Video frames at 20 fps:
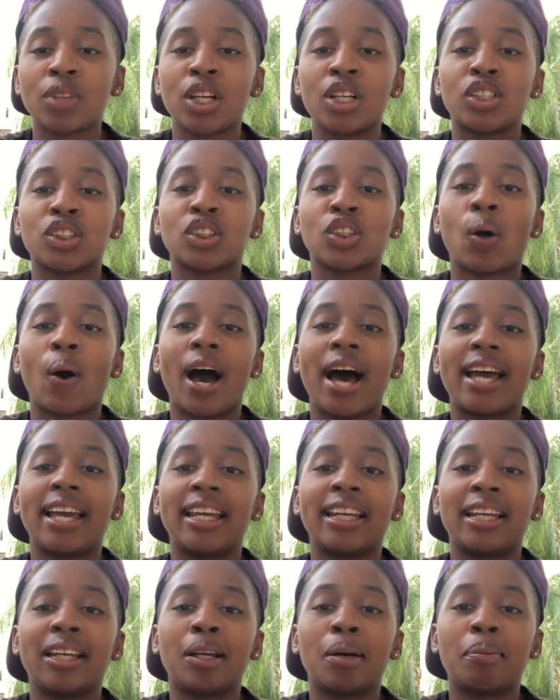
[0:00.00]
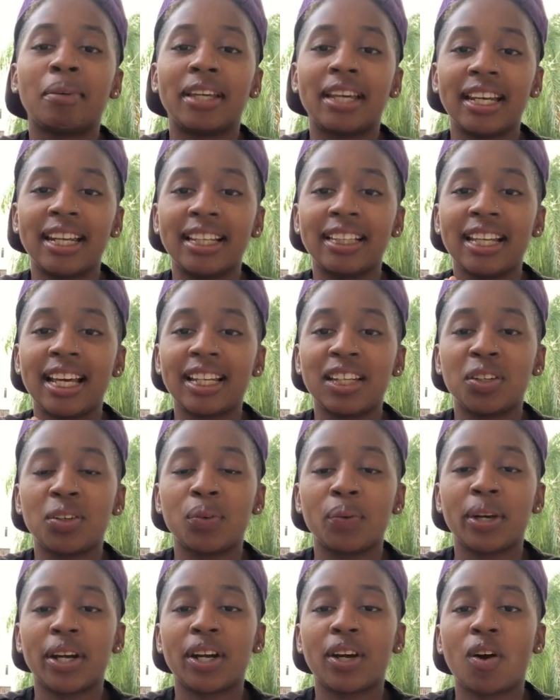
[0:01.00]
So I ended up getting that little
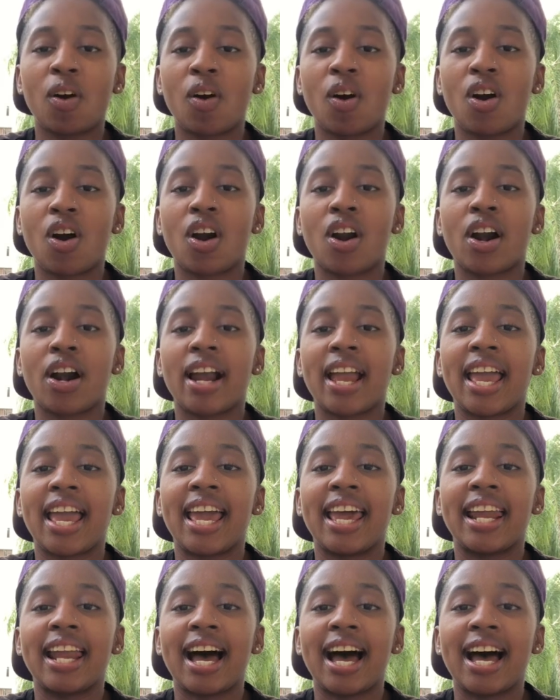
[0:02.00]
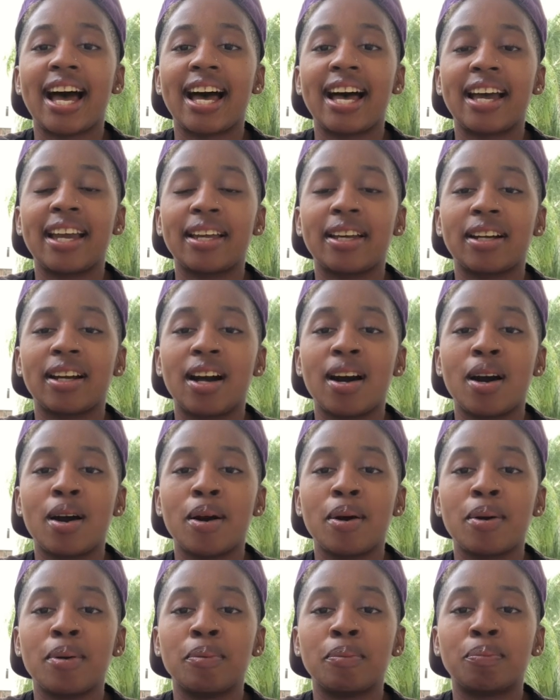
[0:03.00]
red car, and I
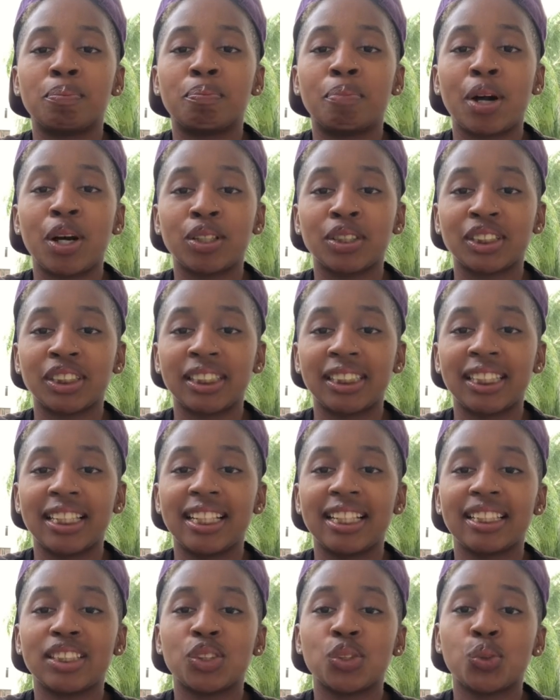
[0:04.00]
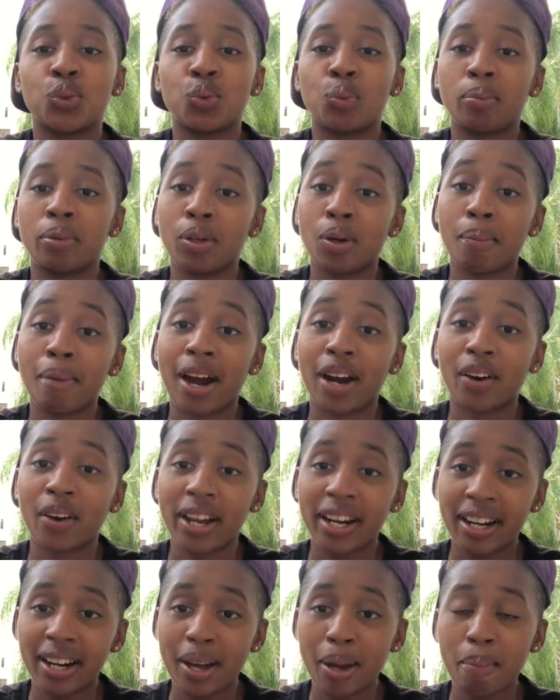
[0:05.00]
purchased it to build my
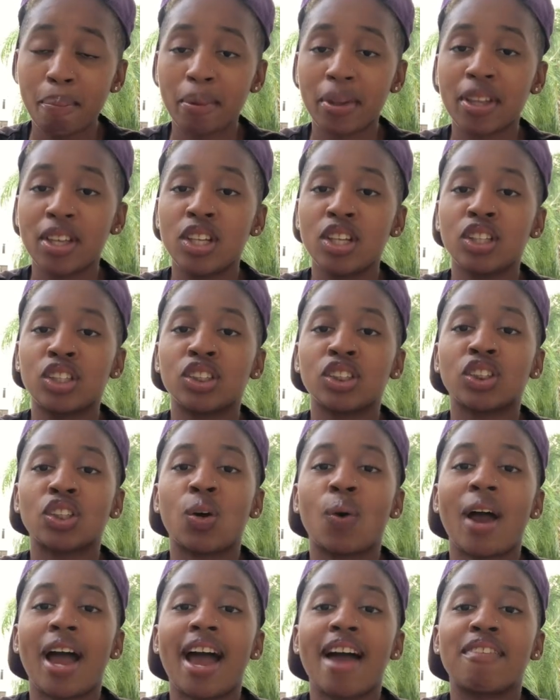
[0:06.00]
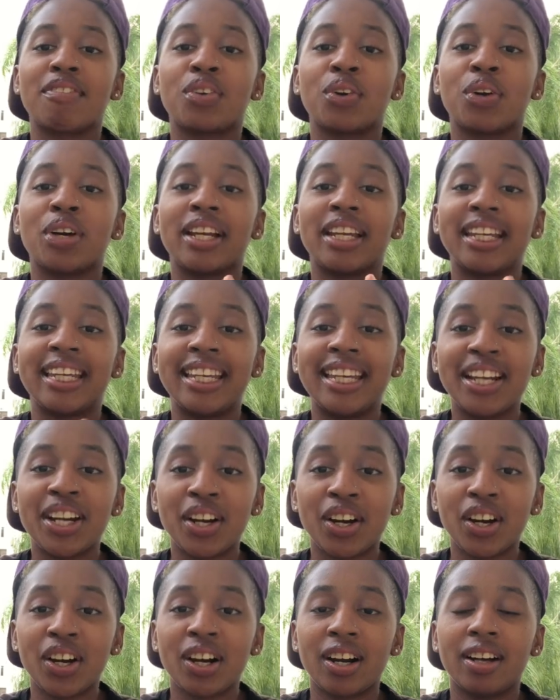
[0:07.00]
credit up. So after a
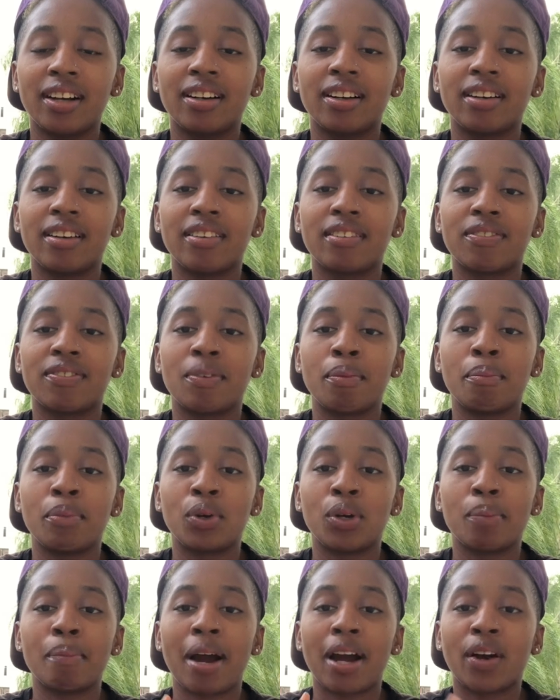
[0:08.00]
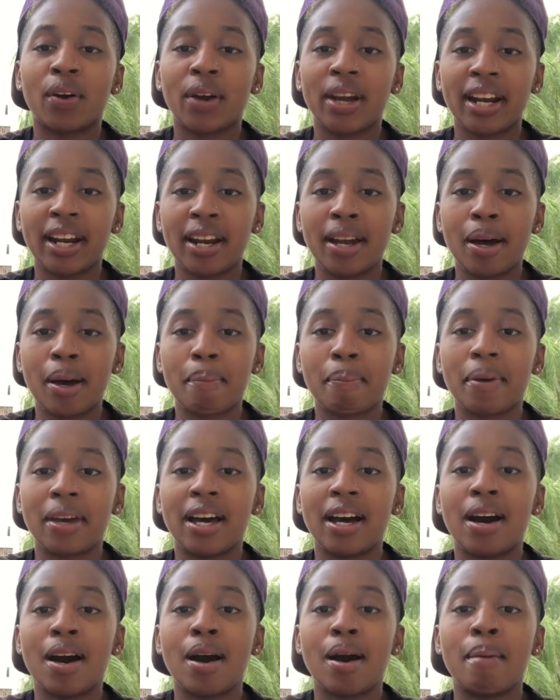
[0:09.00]
year of building my credit up,
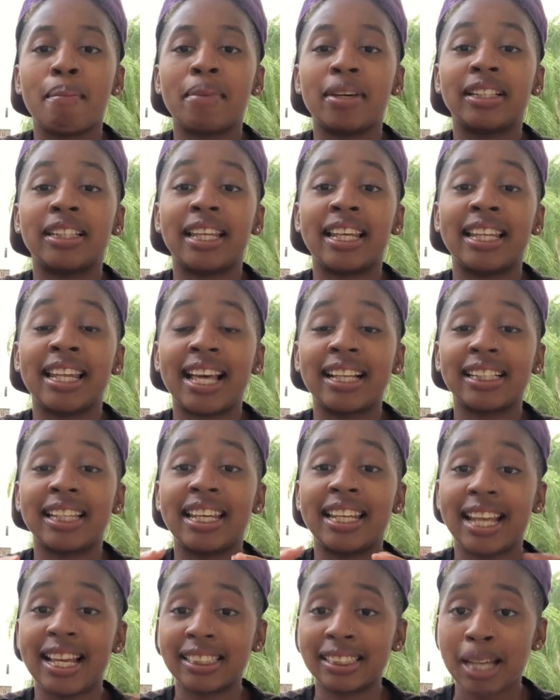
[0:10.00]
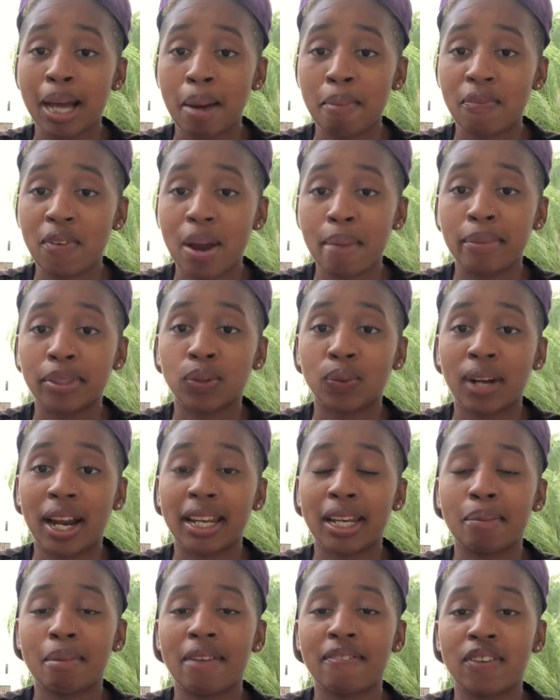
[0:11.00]
in that time frame is when I
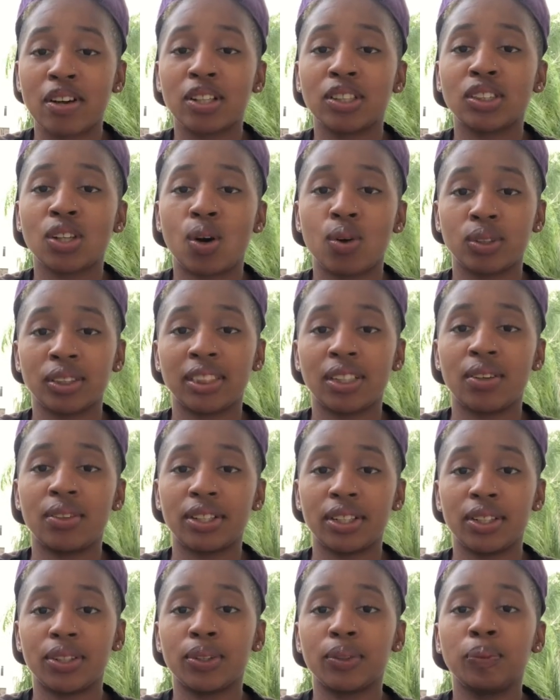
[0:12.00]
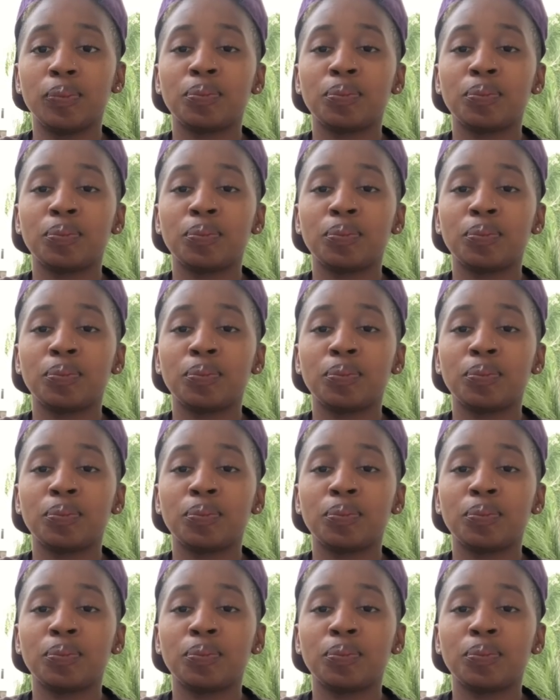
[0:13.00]
did my first wholesale deal.